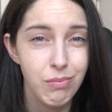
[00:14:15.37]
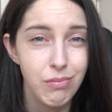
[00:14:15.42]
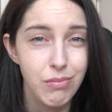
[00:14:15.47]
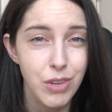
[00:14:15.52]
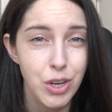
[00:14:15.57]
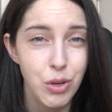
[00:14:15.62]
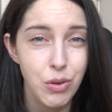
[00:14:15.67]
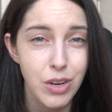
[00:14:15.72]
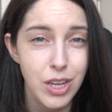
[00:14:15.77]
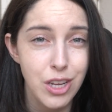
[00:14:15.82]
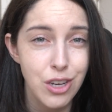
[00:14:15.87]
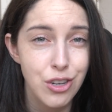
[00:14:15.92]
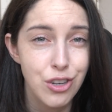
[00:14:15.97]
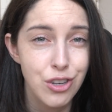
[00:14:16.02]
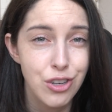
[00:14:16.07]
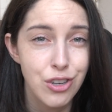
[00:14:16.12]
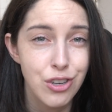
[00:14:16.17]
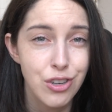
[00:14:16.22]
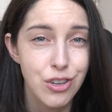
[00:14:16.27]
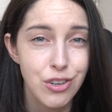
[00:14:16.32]

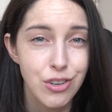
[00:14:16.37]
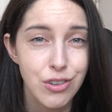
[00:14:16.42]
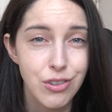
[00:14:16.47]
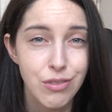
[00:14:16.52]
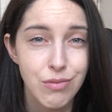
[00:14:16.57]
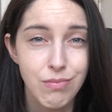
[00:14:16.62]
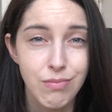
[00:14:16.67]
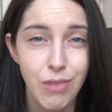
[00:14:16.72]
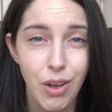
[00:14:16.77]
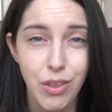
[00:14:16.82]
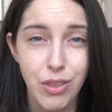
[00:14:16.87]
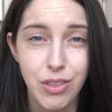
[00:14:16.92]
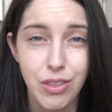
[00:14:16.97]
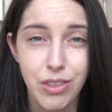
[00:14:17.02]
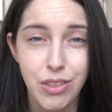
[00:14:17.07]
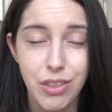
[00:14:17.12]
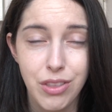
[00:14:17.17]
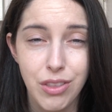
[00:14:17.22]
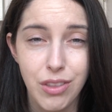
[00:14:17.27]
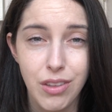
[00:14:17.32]
noonish
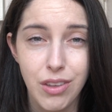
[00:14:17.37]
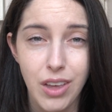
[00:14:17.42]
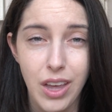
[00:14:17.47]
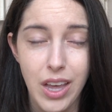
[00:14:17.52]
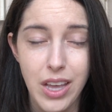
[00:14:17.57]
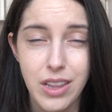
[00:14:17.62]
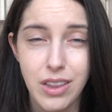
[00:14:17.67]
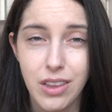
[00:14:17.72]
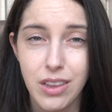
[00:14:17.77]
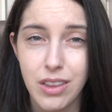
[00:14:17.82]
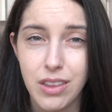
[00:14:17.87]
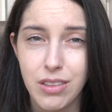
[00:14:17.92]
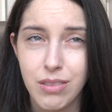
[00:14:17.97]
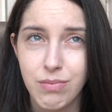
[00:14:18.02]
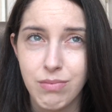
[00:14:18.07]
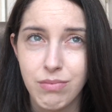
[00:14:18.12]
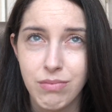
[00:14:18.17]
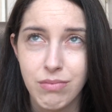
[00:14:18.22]
um, in,